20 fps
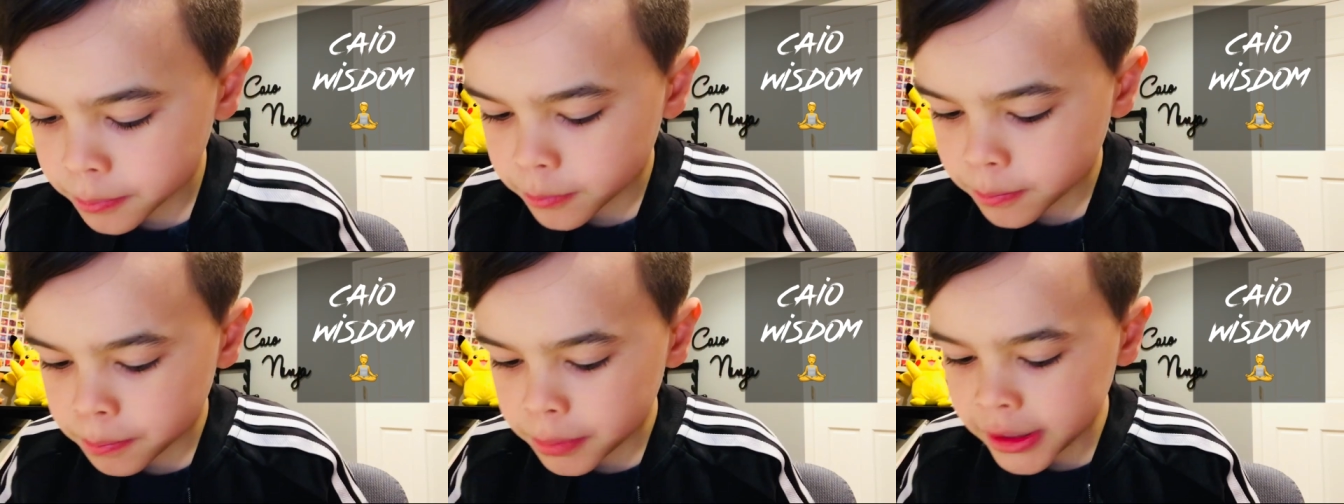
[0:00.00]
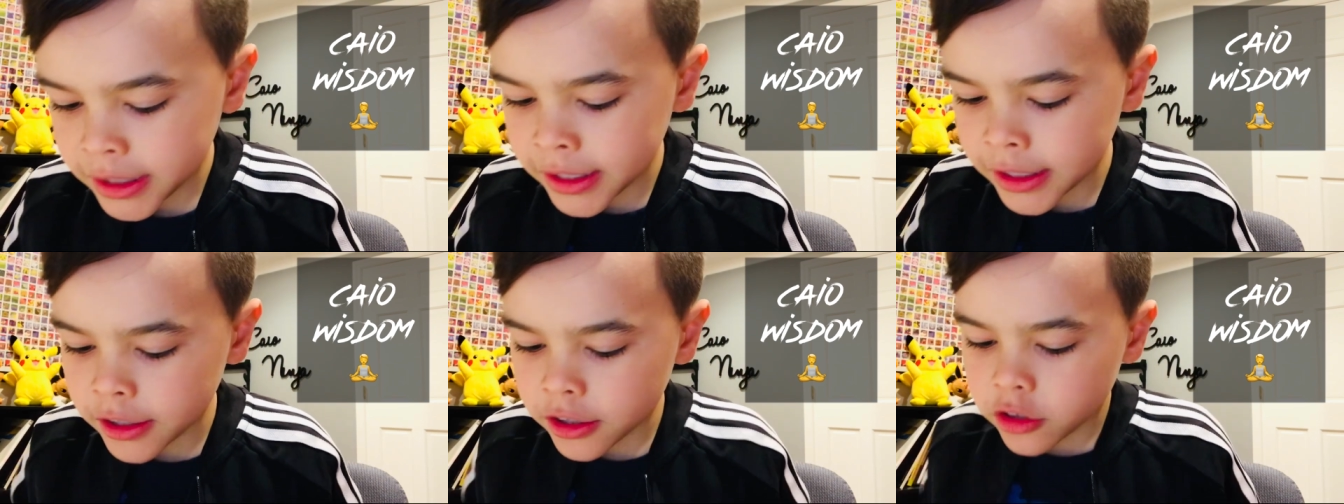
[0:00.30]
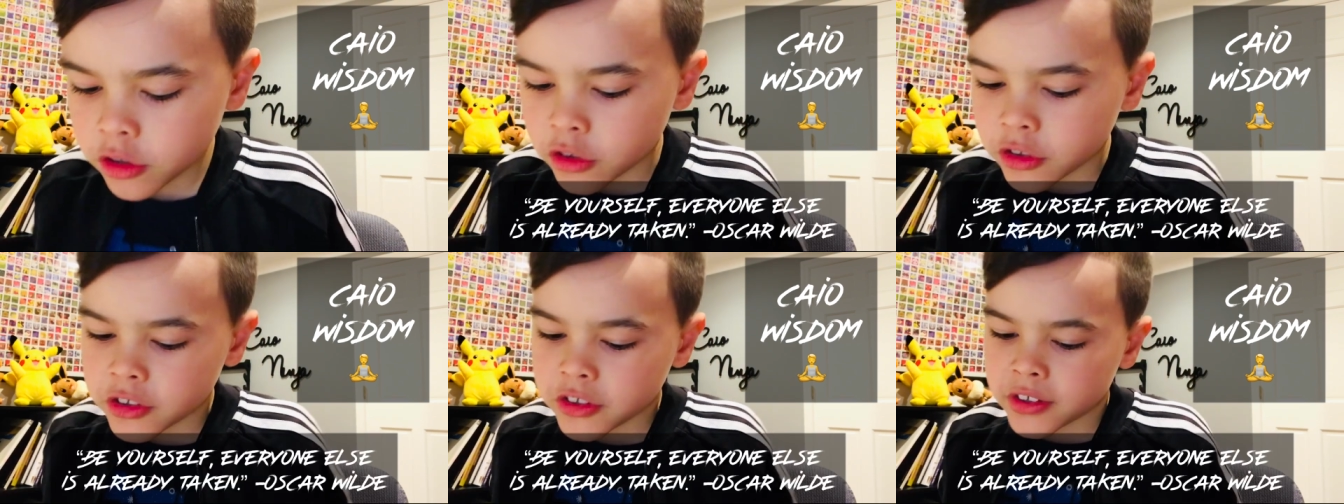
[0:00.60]
Be
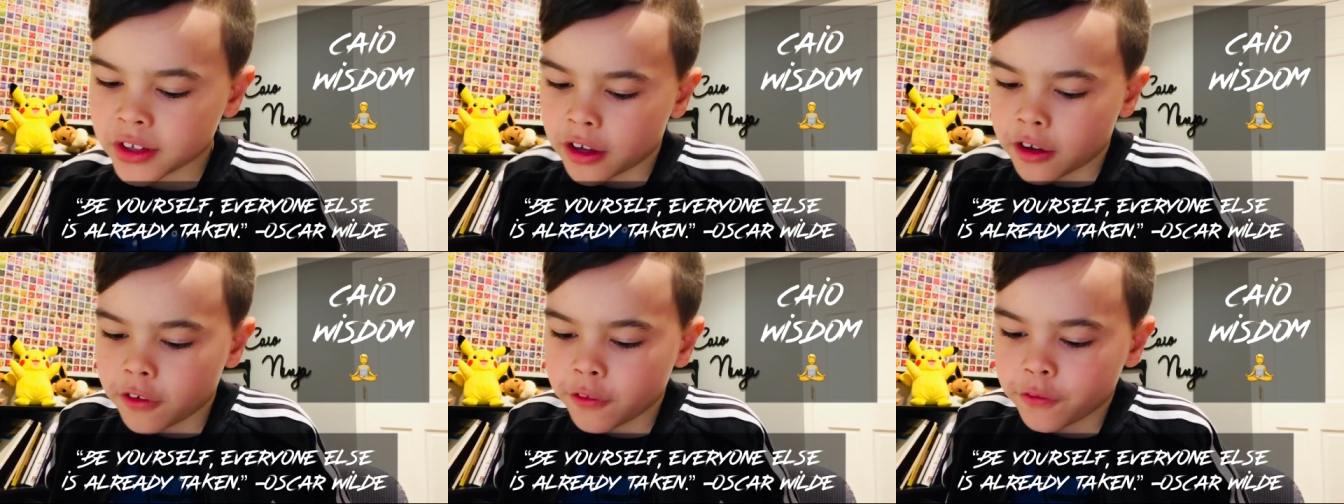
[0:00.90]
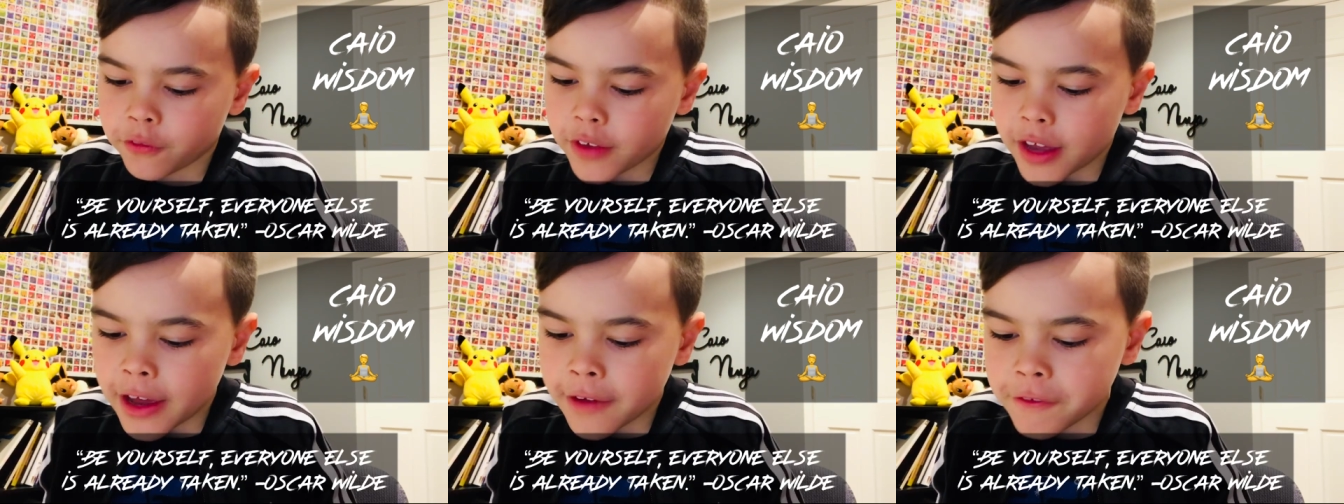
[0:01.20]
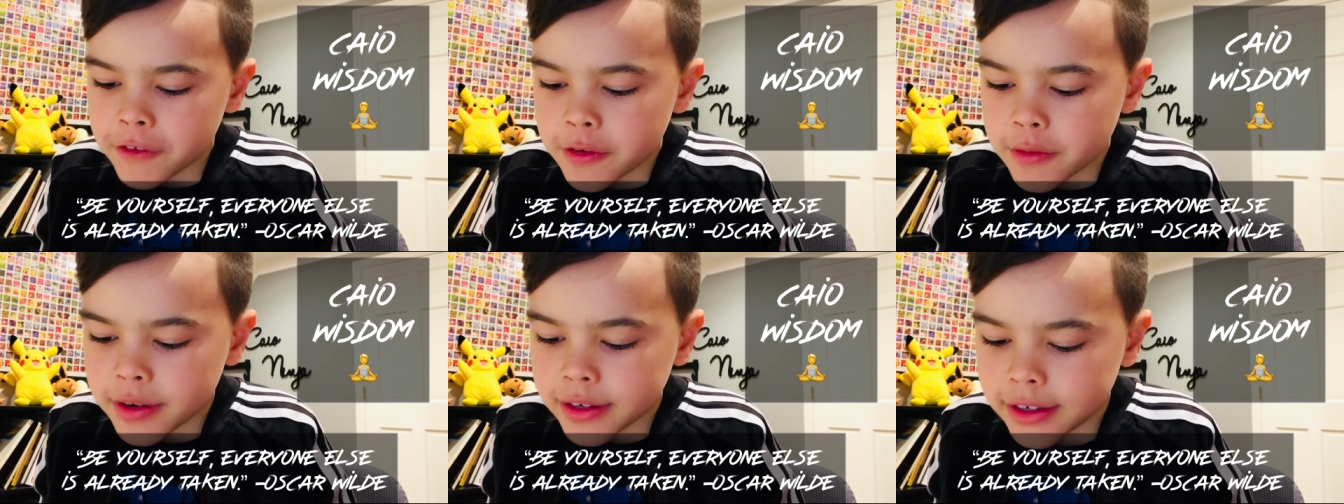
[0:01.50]
yourself,
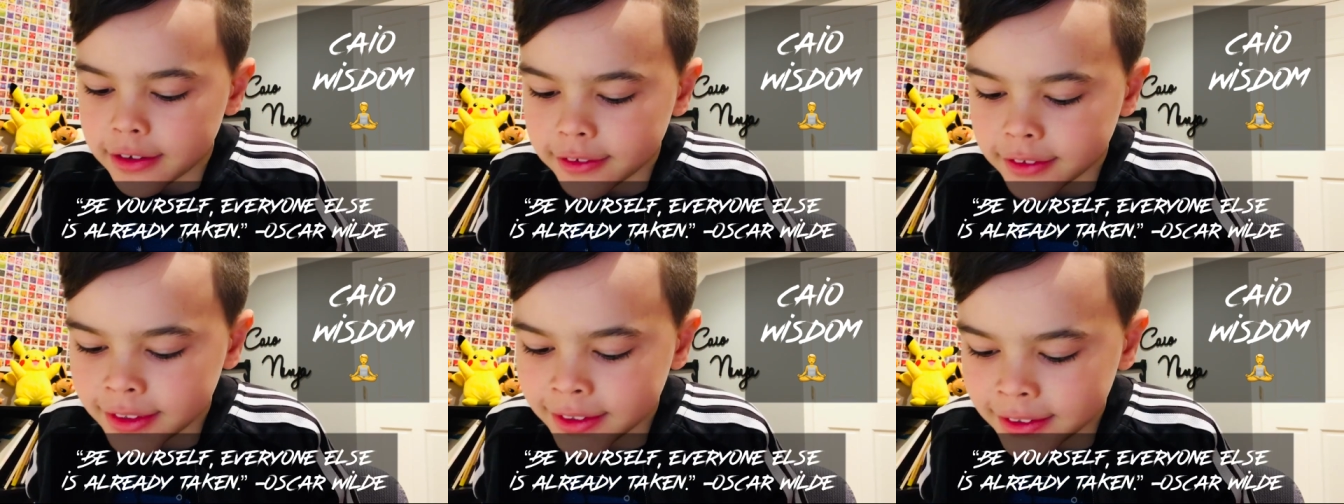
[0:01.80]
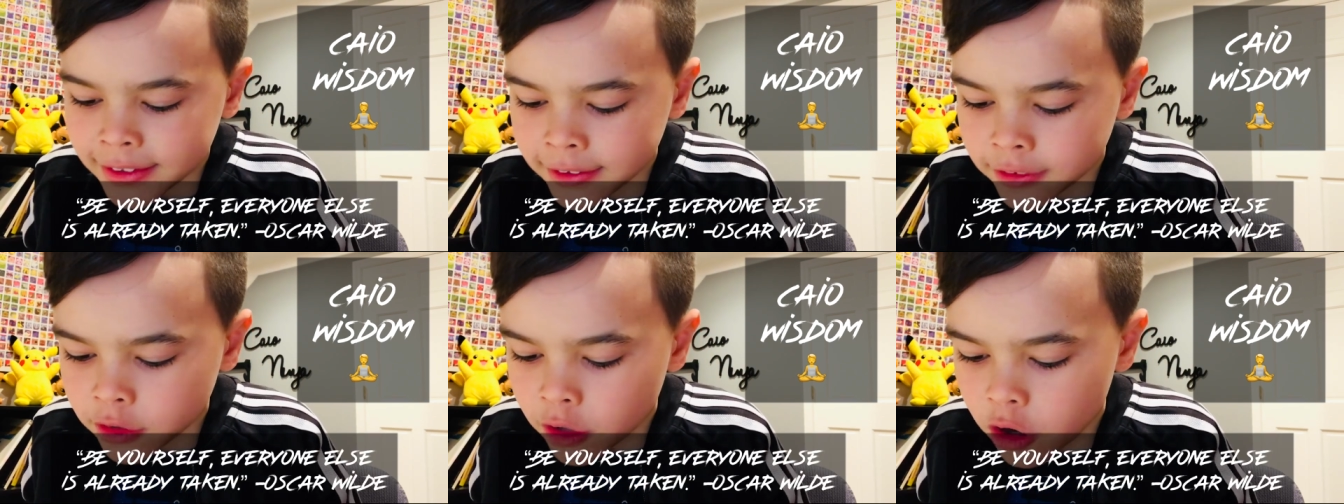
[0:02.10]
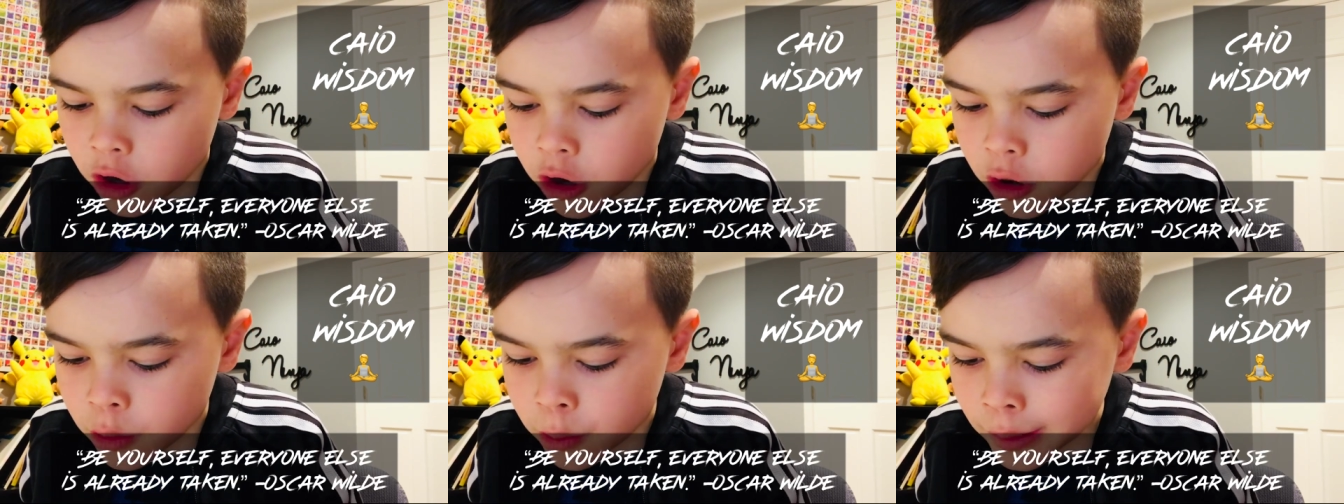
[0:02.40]
everyone else is
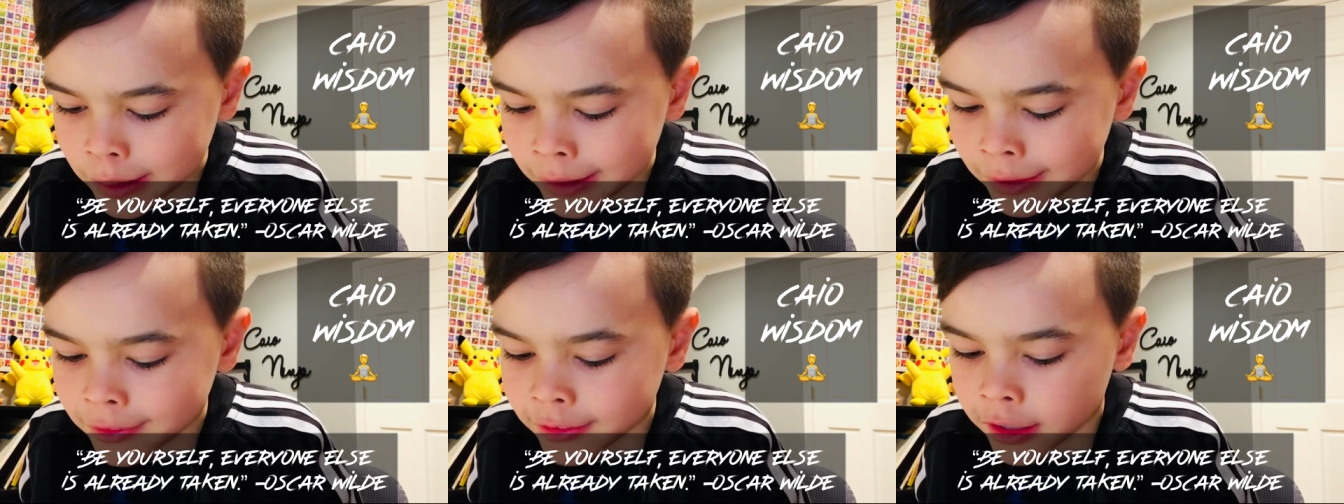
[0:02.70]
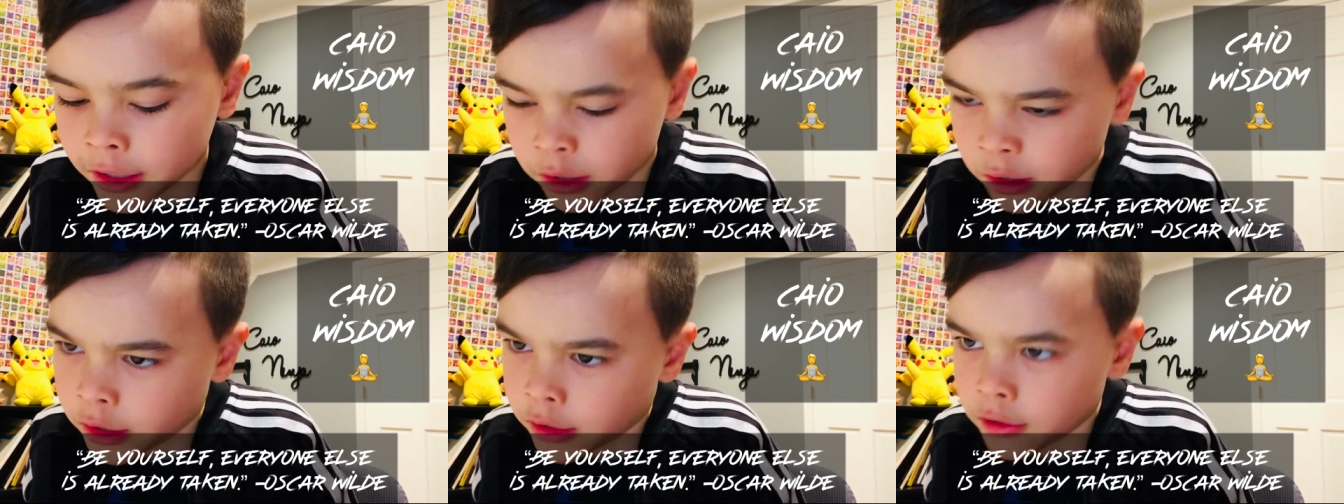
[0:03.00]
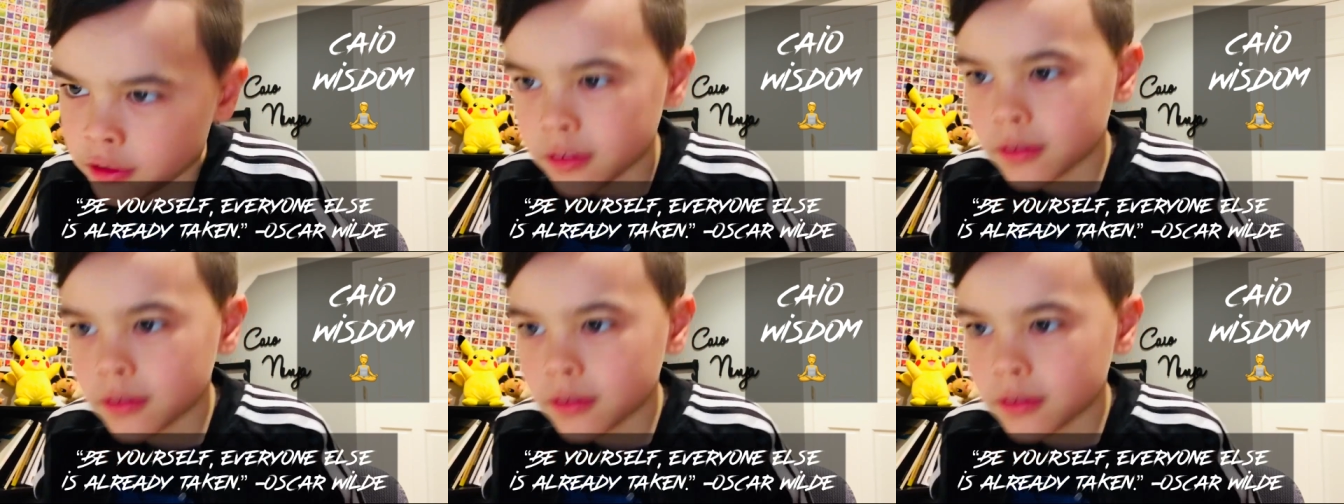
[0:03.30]
already taken.